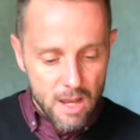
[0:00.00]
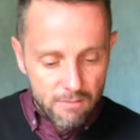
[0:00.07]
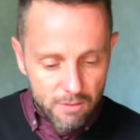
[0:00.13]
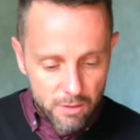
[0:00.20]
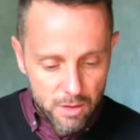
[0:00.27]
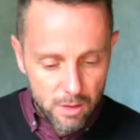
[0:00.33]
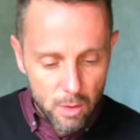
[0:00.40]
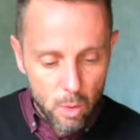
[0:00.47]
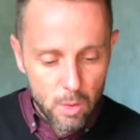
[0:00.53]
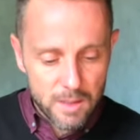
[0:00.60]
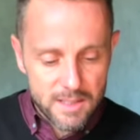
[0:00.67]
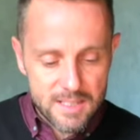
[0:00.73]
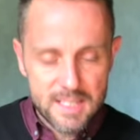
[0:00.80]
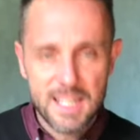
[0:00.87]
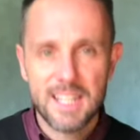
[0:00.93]
For the
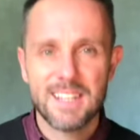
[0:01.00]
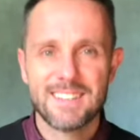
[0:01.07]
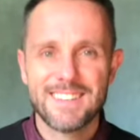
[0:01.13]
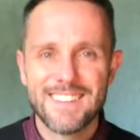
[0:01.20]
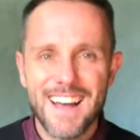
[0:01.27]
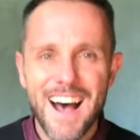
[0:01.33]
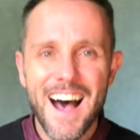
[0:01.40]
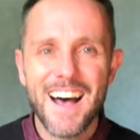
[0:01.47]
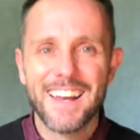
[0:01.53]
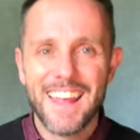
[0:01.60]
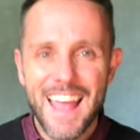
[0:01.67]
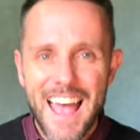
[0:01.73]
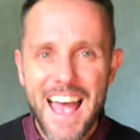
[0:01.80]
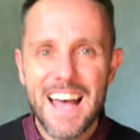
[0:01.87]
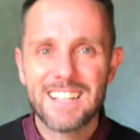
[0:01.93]
Lord sees not
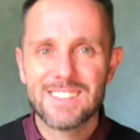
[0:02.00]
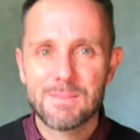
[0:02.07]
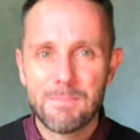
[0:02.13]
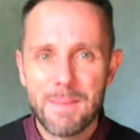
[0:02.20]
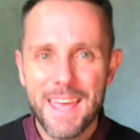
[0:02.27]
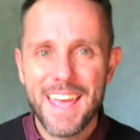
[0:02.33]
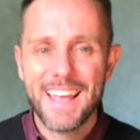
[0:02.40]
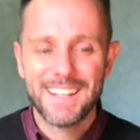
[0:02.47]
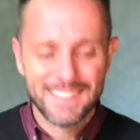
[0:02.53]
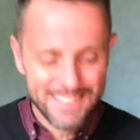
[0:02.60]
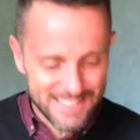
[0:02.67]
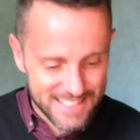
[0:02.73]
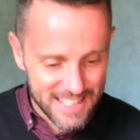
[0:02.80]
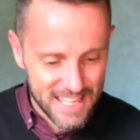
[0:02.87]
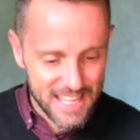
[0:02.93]
as man
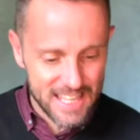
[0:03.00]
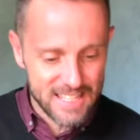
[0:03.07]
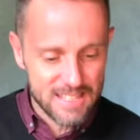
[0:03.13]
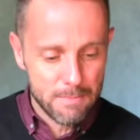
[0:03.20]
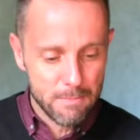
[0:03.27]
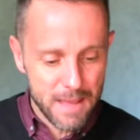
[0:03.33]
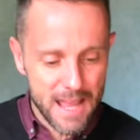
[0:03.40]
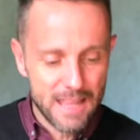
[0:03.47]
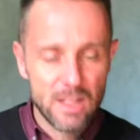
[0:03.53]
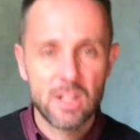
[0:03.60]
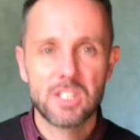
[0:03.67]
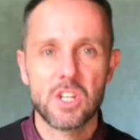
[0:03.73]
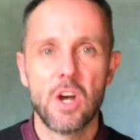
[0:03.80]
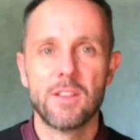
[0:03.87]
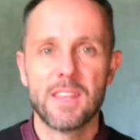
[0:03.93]
sees. Man
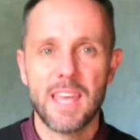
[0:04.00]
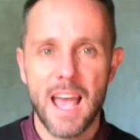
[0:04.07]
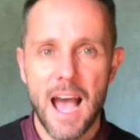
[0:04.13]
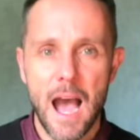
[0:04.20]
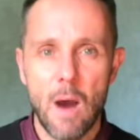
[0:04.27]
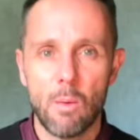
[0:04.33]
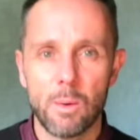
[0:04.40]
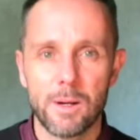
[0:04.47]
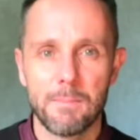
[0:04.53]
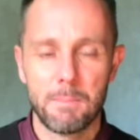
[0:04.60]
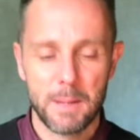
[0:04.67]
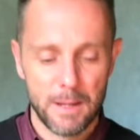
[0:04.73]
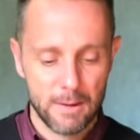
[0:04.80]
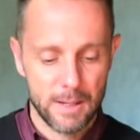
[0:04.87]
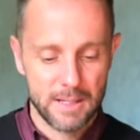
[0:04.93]
looks on the outward
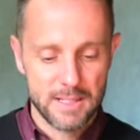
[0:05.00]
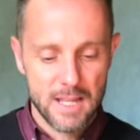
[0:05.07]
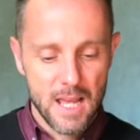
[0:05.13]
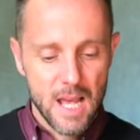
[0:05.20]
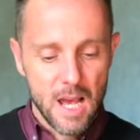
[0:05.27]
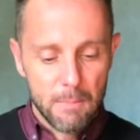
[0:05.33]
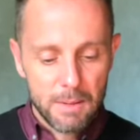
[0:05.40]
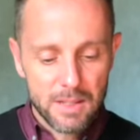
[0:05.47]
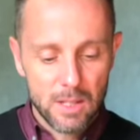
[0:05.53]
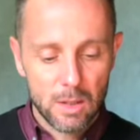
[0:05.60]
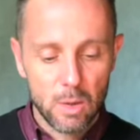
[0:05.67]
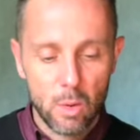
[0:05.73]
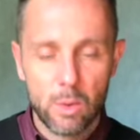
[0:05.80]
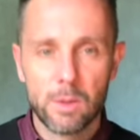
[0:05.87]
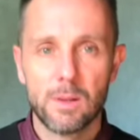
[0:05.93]
appearance, but the
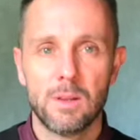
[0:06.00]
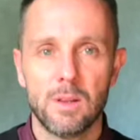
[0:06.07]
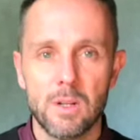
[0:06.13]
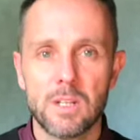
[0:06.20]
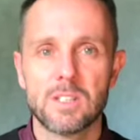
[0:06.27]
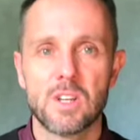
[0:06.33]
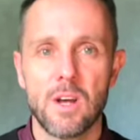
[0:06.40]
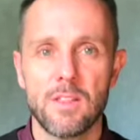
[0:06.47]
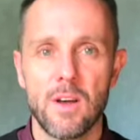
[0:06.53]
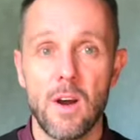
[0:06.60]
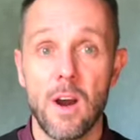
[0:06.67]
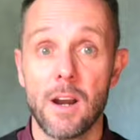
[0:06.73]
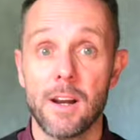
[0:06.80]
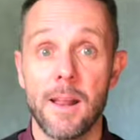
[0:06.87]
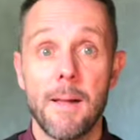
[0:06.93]
Lord looks on the
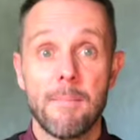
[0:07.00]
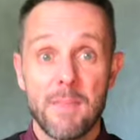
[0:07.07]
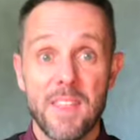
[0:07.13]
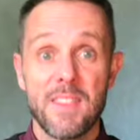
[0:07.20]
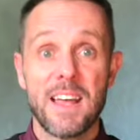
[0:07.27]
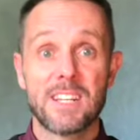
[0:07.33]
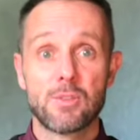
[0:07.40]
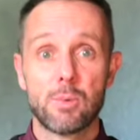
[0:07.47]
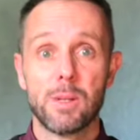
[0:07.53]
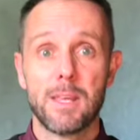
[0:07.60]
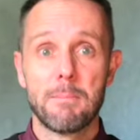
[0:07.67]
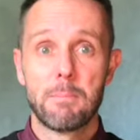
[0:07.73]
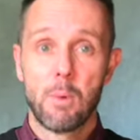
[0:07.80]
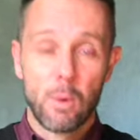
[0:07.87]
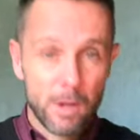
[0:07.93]
heart." And that's really
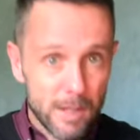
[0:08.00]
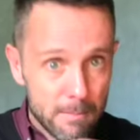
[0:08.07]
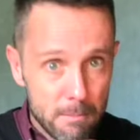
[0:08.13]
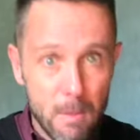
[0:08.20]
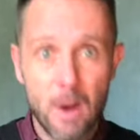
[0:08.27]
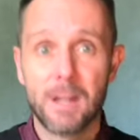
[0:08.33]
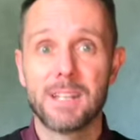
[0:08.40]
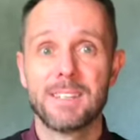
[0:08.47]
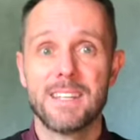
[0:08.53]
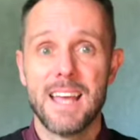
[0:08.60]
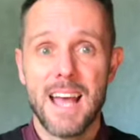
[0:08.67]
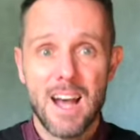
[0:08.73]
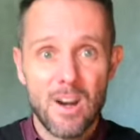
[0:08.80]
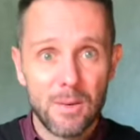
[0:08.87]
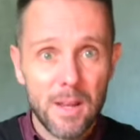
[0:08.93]
important. Mark it
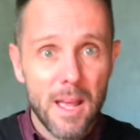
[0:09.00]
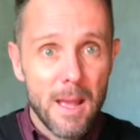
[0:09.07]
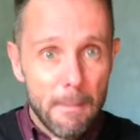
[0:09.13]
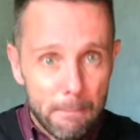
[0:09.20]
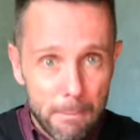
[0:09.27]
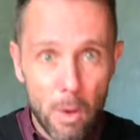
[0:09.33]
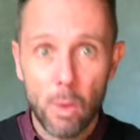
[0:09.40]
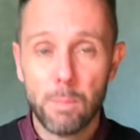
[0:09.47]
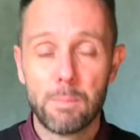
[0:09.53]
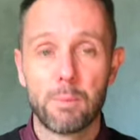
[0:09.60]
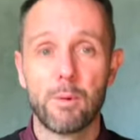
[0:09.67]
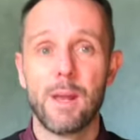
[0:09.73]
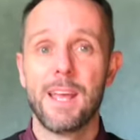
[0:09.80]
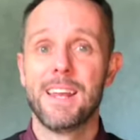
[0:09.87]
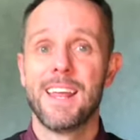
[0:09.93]
down, bold
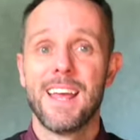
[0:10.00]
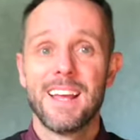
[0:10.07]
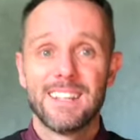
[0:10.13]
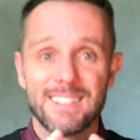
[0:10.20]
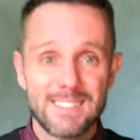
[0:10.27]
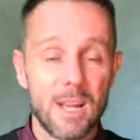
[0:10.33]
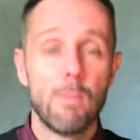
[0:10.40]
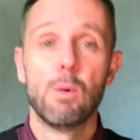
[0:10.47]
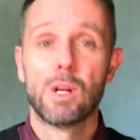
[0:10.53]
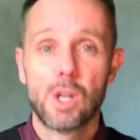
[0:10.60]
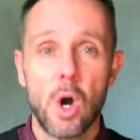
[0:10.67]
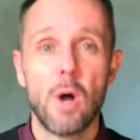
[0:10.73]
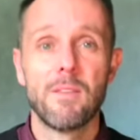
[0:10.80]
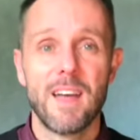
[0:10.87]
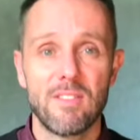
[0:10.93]
print. Some would
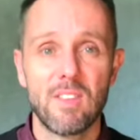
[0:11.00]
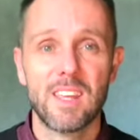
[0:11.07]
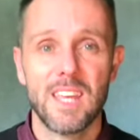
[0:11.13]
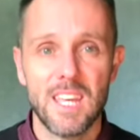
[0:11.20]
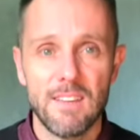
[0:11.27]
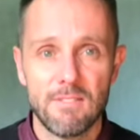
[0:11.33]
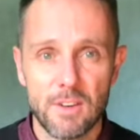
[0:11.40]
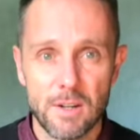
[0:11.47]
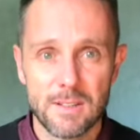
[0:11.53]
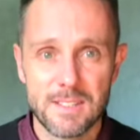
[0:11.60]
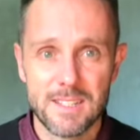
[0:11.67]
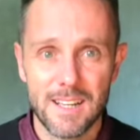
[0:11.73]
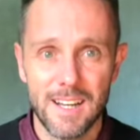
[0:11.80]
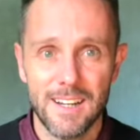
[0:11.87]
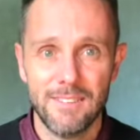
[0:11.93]
call that the key verse
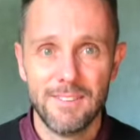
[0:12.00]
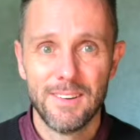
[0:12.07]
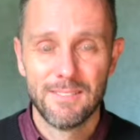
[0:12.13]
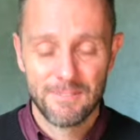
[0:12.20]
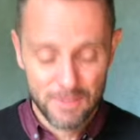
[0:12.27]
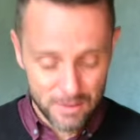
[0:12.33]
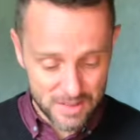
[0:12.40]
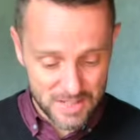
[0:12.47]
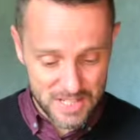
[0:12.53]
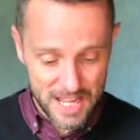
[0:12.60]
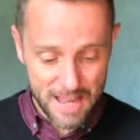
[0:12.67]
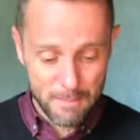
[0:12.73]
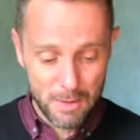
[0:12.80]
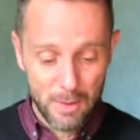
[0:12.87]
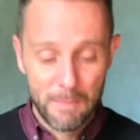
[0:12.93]
of 1
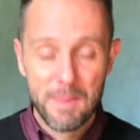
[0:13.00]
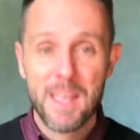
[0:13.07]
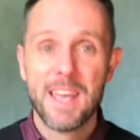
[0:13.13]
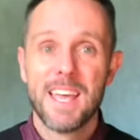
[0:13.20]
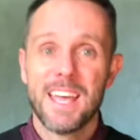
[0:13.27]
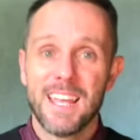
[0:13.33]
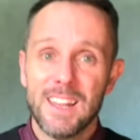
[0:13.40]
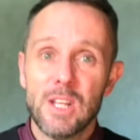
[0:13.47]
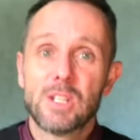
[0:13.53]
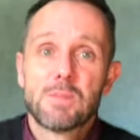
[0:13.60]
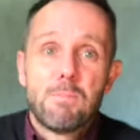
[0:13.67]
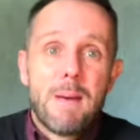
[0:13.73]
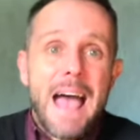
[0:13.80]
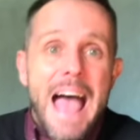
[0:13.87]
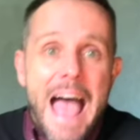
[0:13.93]
Samuel. It looks
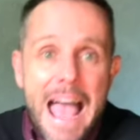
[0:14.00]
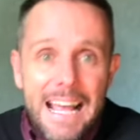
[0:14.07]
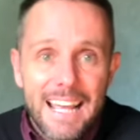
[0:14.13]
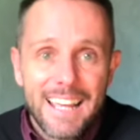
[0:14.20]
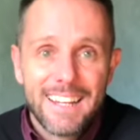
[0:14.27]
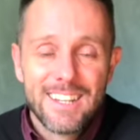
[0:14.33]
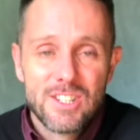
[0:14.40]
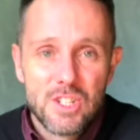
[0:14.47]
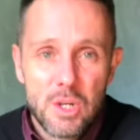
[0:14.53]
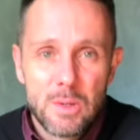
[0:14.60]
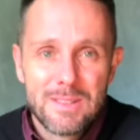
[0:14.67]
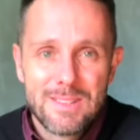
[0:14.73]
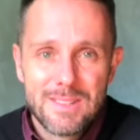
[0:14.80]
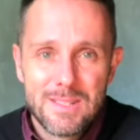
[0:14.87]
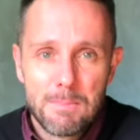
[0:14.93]
back and it
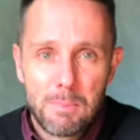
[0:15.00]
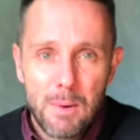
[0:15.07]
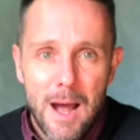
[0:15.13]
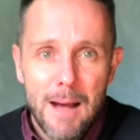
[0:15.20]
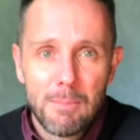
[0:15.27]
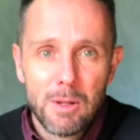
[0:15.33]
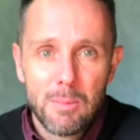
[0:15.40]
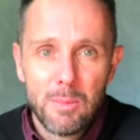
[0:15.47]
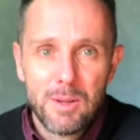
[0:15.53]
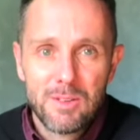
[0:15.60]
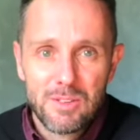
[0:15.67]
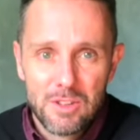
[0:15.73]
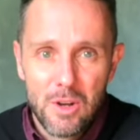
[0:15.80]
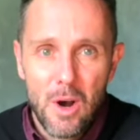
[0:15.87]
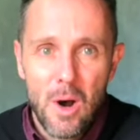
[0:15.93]
shows us the problem with
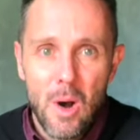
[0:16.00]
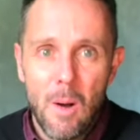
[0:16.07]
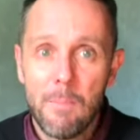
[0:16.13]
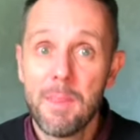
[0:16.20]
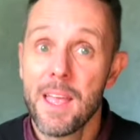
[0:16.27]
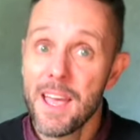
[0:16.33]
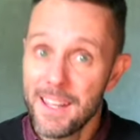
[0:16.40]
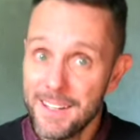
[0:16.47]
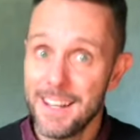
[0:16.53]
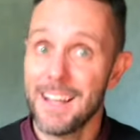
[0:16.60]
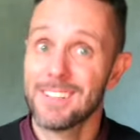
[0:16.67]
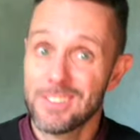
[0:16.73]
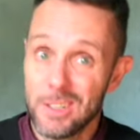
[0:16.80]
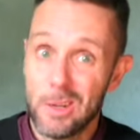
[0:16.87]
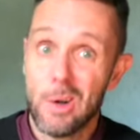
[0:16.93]
Saul, and it
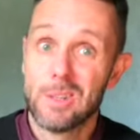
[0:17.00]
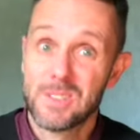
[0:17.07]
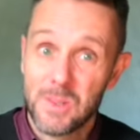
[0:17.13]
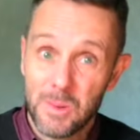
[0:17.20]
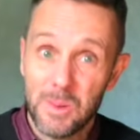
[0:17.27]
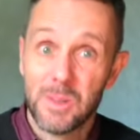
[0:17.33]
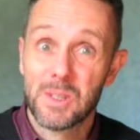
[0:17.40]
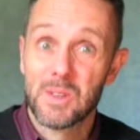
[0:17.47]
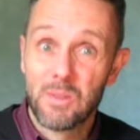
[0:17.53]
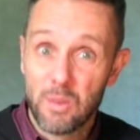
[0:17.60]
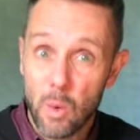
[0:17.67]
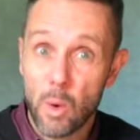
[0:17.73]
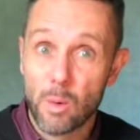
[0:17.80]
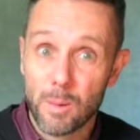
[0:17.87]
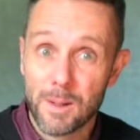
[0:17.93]
actually also looks
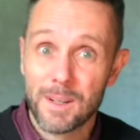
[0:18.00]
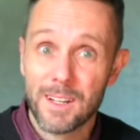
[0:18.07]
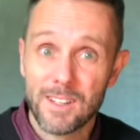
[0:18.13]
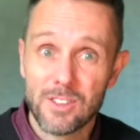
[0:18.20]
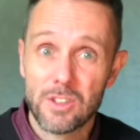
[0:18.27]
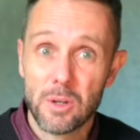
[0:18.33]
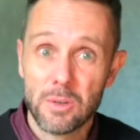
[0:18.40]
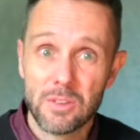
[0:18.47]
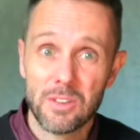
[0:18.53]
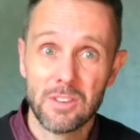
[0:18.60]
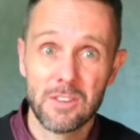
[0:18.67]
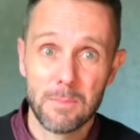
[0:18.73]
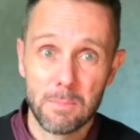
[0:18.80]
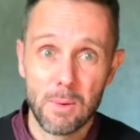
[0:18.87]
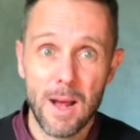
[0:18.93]
forward and shows
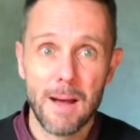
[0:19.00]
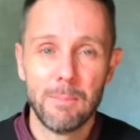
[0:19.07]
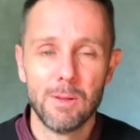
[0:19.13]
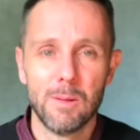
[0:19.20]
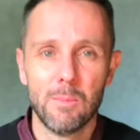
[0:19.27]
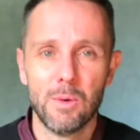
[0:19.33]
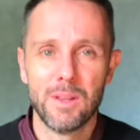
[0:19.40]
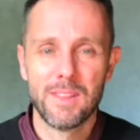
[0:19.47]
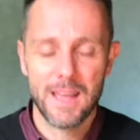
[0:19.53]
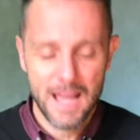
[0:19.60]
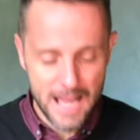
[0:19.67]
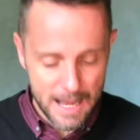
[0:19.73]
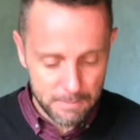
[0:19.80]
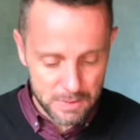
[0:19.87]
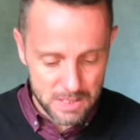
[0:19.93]
us the problem with
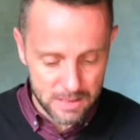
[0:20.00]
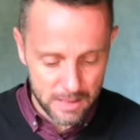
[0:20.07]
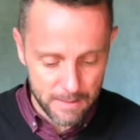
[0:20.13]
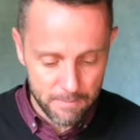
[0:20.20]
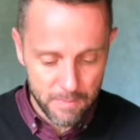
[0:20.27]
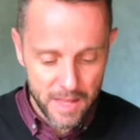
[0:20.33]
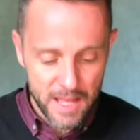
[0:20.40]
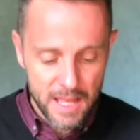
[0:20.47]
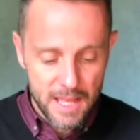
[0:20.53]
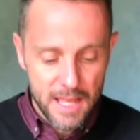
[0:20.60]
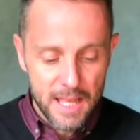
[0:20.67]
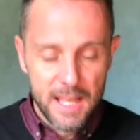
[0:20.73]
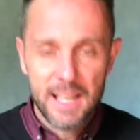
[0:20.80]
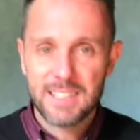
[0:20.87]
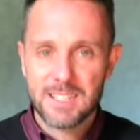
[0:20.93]
Absalom.
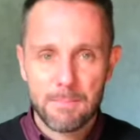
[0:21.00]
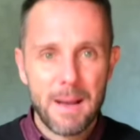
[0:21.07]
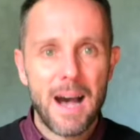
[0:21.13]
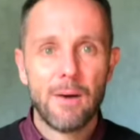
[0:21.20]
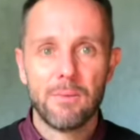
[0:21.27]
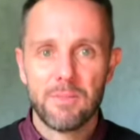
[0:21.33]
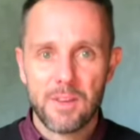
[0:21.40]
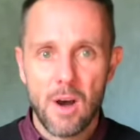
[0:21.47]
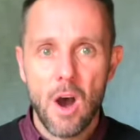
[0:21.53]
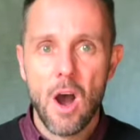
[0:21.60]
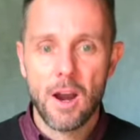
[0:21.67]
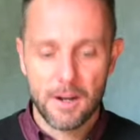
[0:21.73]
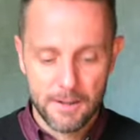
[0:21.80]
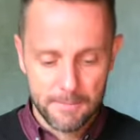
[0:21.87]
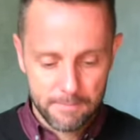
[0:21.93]
It's about the
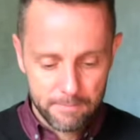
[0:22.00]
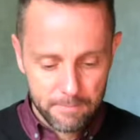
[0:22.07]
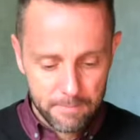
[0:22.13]
heart.